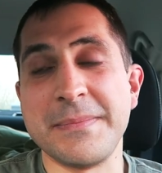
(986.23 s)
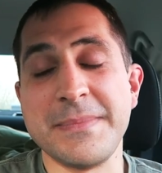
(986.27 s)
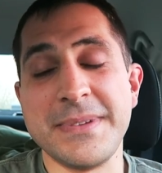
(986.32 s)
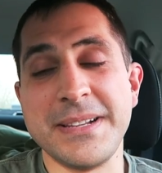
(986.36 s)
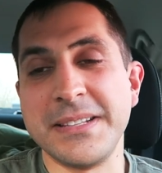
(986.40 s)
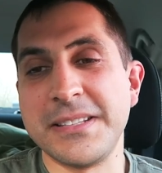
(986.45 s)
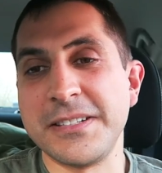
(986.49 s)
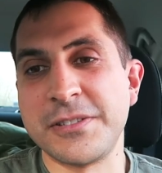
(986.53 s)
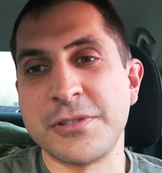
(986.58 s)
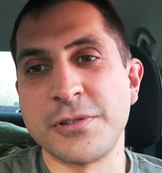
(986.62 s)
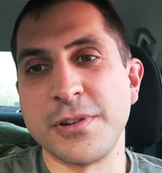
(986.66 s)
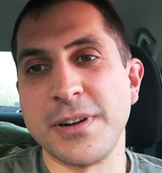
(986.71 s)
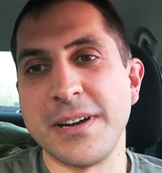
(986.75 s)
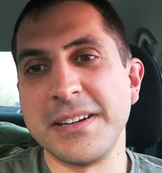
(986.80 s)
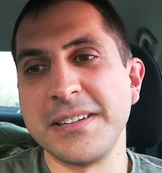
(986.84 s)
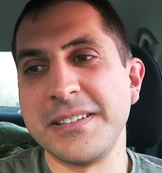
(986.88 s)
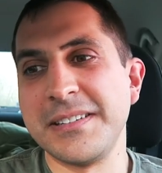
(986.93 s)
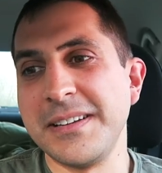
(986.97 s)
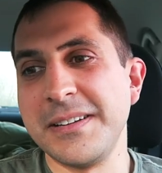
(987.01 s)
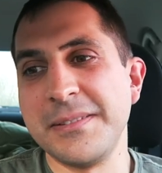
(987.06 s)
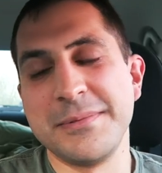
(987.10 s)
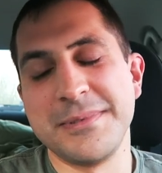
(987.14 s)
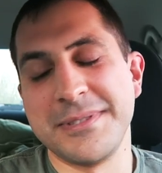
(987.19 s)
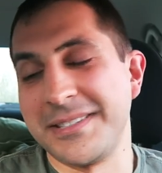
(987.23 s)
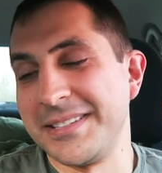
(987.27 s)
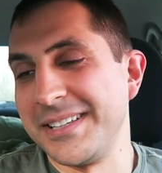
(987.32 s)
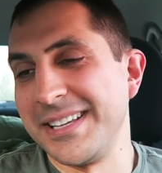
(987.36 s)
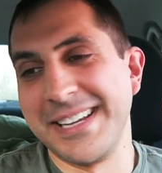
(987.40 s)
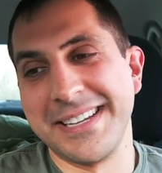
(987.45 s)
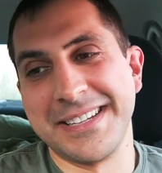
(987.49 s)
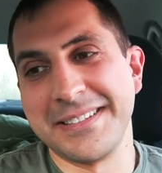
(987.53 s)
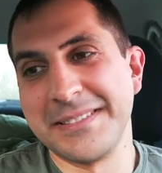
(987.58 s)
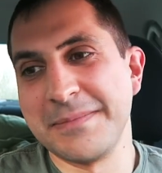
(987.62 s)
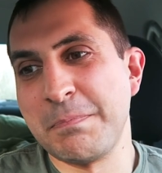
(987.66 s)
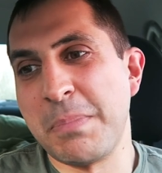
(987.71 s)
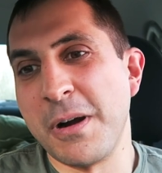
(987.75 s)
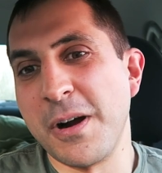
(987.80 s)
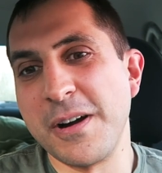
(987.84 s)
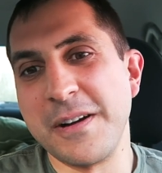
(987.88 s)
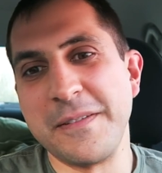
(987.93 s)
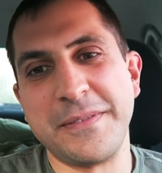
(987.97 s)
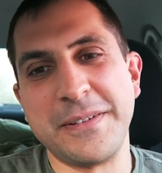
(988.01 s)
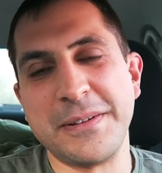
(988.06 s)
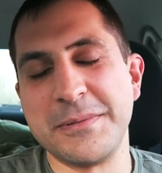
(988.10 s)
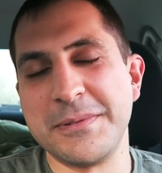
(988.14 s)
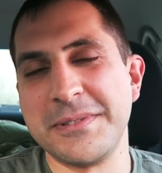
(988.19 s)
I mean, the trunk, it was like,
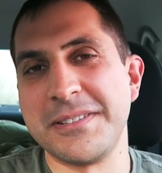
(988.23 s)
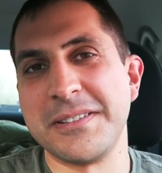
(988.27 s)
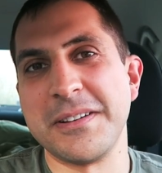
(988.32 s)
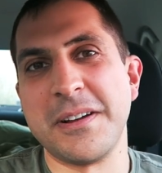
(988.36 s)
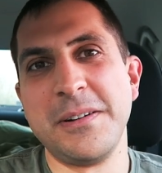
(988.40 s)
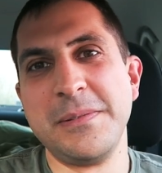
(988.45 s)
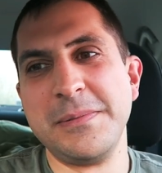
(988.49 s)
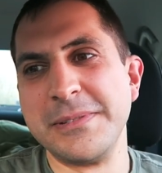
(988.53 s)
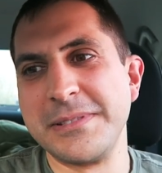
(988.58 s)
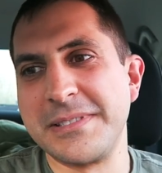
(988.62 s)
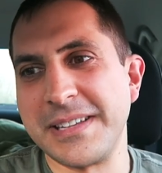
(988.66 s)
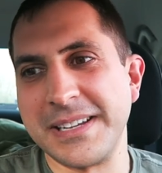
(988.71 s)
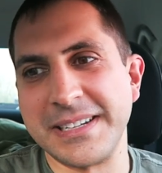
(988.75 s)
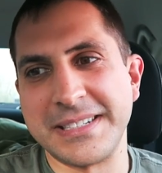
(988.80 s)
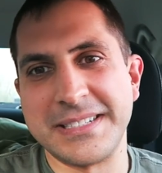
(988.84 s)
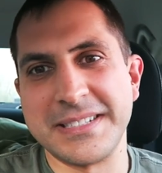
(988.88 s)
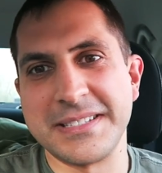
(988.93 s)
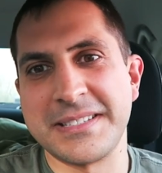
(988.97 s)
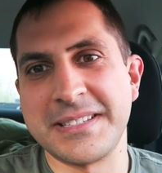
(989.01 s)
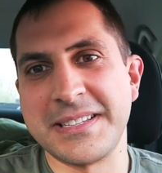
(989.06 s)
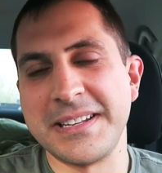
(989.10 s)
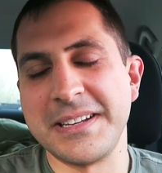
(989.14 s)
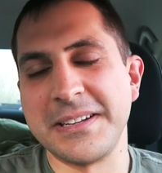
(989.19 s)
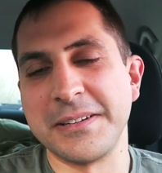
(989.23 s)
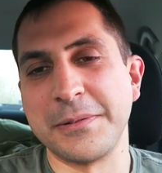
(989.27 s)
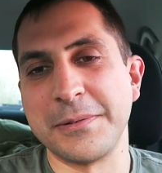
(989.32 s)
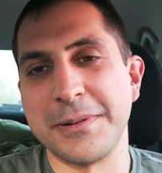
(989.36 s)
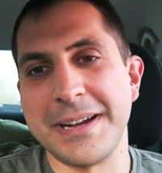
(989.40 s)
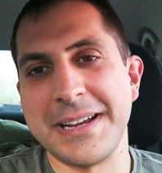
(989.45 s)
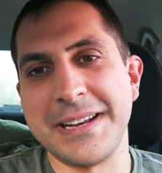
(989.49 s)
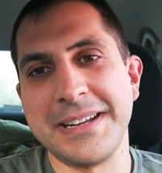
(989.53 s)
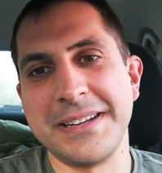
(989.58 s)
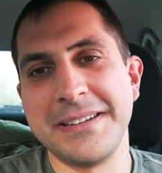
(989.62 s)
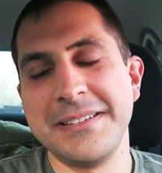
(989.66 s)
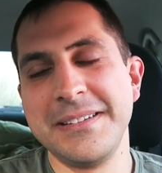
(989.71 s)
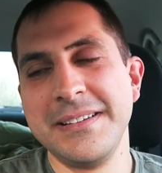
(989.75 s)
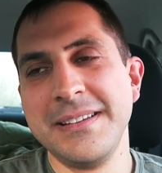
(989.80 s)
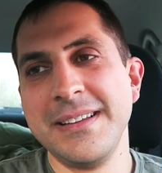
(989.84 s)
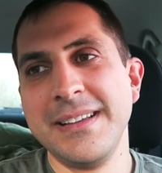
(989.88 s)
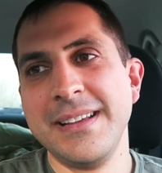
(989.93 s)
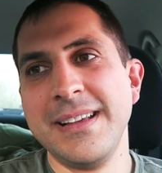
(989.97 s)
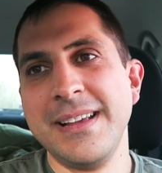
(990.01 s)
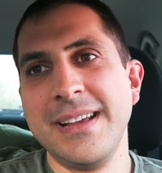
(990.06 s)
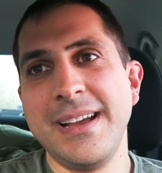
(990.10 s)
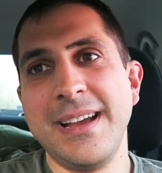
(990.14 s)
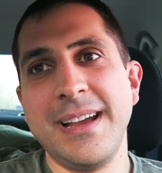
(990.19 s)
part of it was almost like disintegrated,
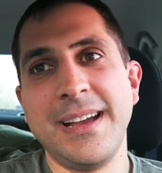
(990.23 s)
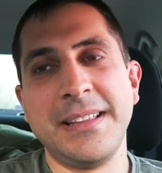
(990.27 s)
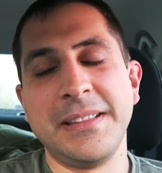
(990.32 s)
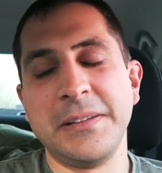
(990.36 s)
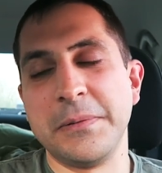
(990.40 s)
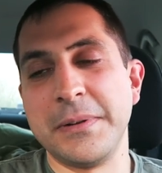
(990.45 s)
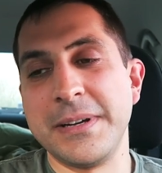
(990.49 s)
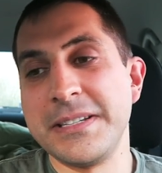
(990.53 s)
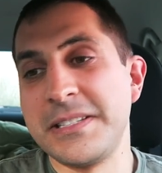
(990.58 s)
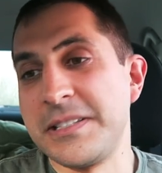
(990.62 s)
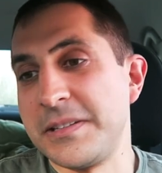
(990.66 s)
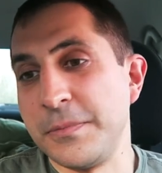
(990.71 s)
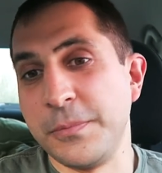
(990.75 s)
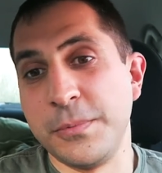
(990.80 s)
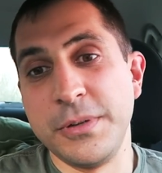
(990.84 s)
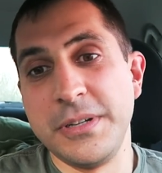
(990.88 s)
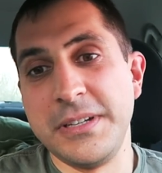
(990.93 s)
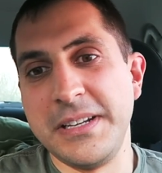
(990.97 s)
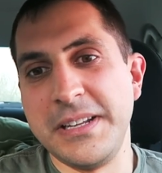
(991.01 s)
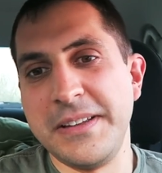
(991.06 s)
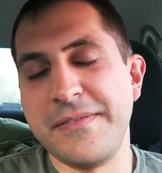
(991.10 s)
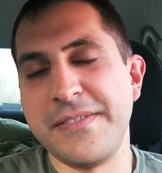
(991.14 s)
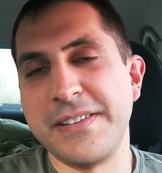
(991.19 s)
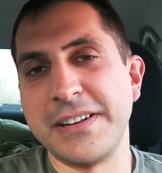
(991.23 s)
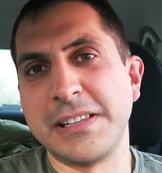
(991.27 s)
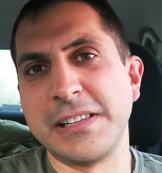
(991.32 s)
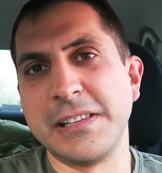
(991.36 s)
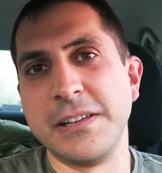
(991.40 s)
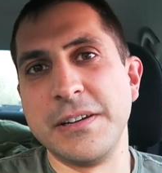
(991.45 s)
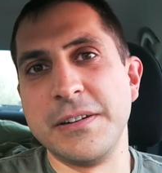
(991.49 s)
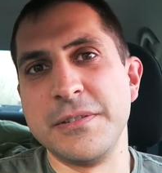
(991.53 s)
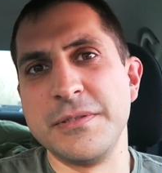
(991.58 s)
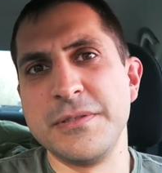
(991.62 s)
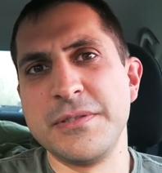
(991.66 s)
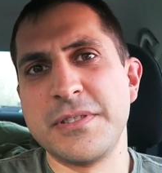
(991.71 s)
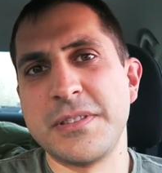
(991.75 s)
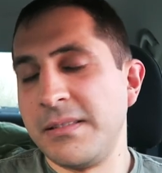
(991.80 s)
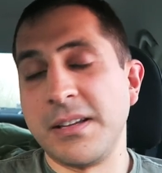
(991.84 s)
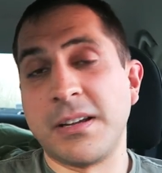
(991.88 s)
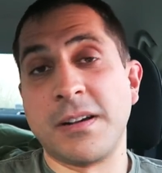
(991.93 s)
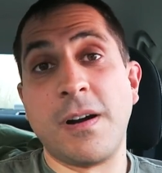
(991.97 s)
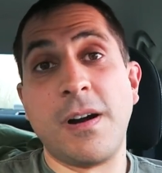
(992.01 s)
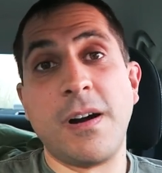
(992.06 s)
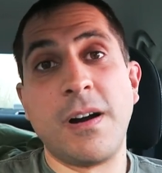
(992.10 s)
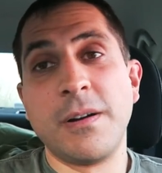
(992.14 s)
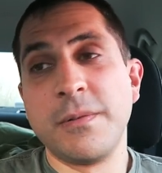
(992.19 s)
and the rest it wouldn't even close. The
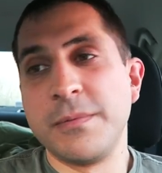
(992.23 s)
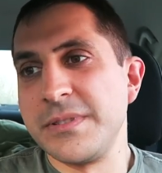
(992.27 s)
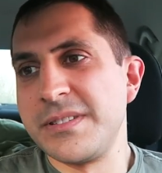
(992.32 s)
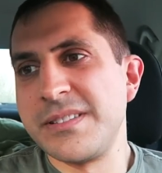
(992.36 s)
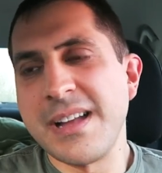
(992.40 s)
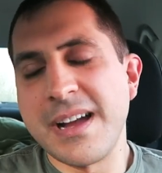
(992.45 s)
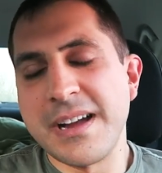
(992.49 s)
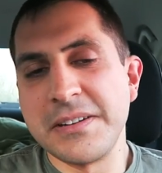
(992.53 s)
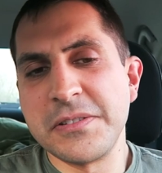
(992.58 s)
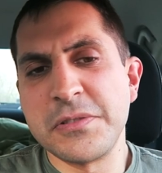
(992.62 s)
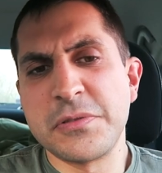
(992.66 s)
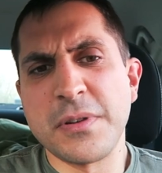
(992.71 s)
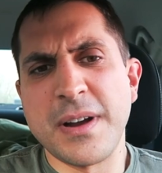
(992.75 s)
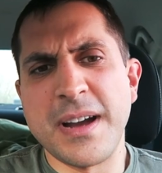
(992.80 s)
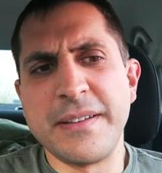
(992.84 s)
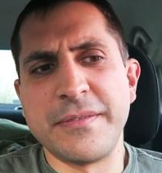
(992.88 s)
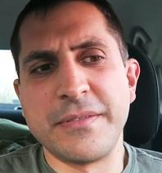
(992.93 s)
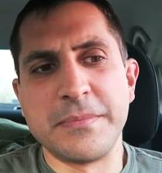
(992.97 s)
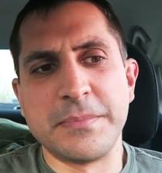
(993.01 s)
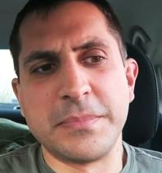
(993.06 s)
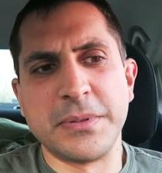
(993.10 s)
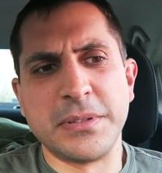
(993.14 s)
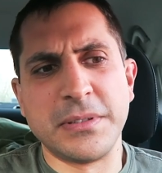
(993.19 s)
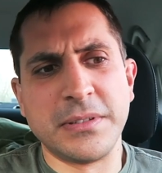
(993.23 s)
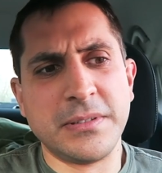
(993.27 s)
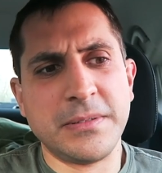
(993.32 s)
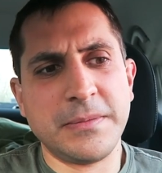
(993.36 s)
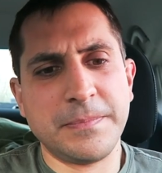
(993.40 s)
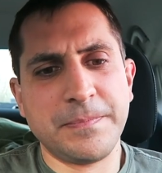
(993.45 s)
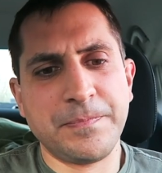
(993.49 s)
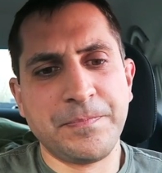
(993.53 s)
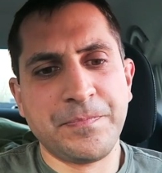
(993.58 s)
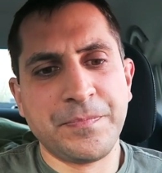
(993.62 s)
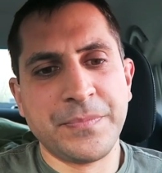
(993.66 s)
car was not drivable.